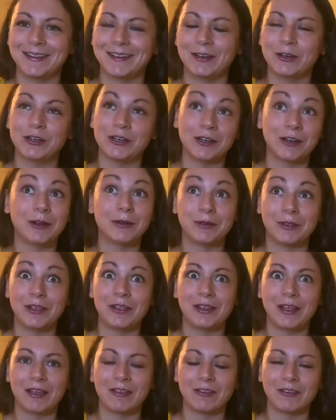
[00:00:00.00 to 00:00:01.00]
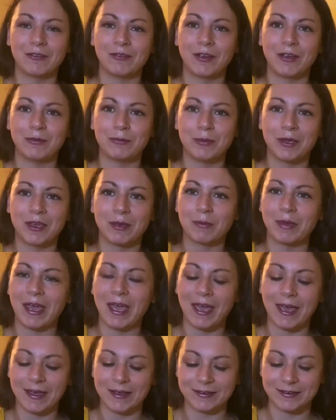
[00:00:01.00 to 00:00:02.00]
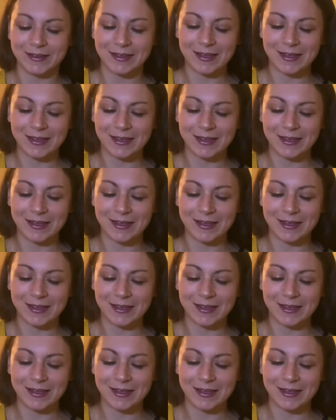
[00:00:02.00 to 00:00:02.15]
or, or he asked if I would make him a hat,